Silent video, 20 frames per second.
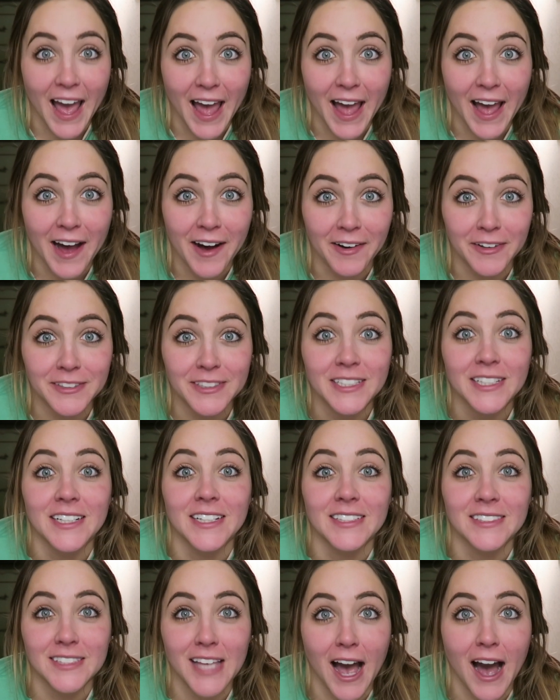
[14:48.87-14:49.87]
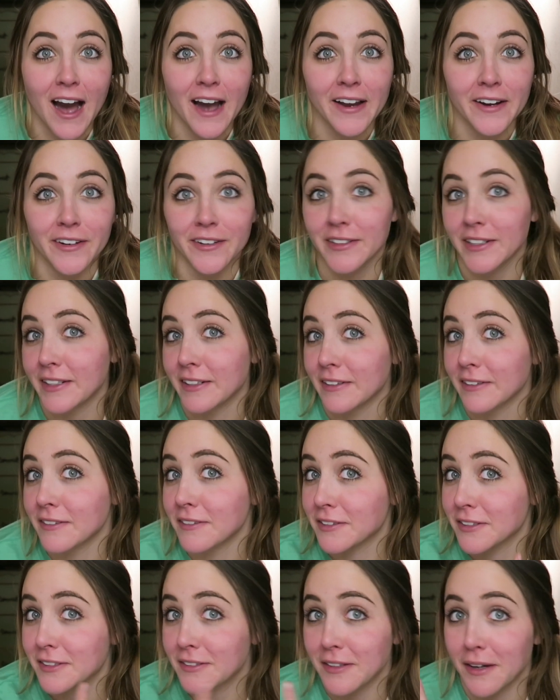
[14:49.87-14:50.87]
out tired and a
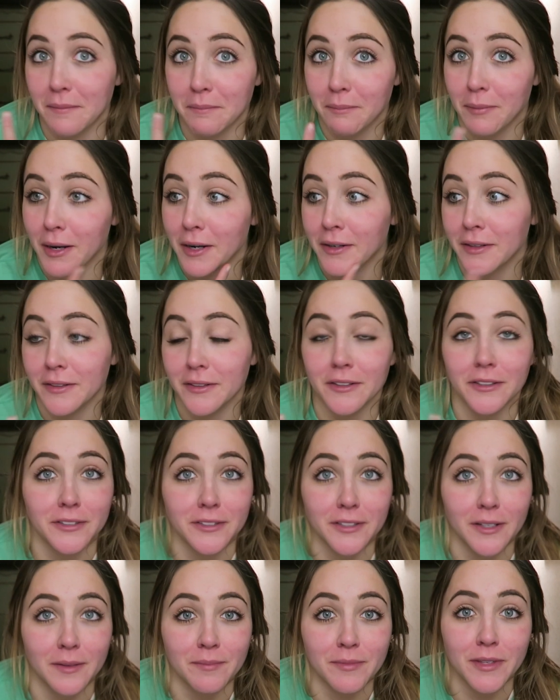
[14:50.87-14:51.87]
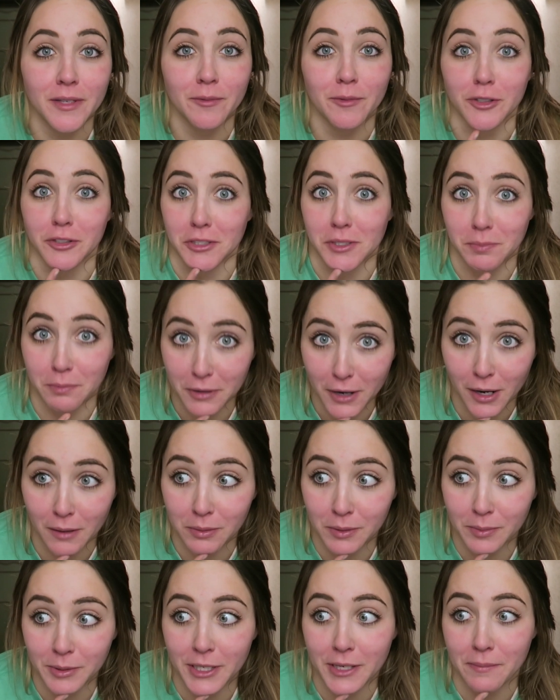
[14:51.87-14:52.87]
little sunburnt or something, which is
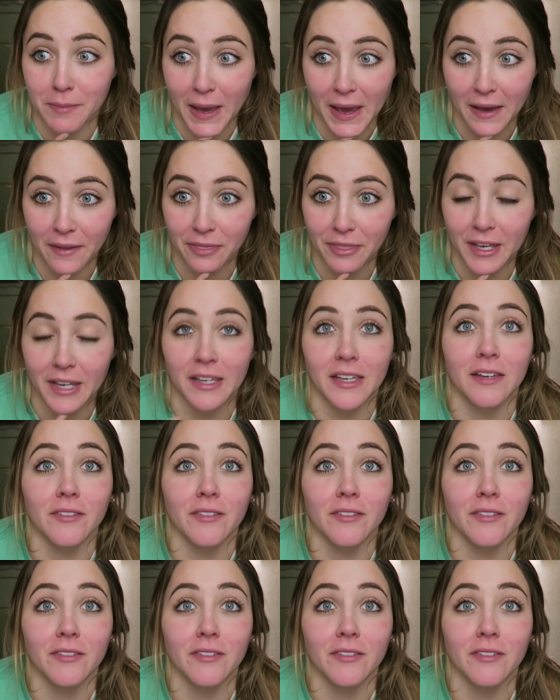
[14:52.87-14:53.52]
probably a bad thing.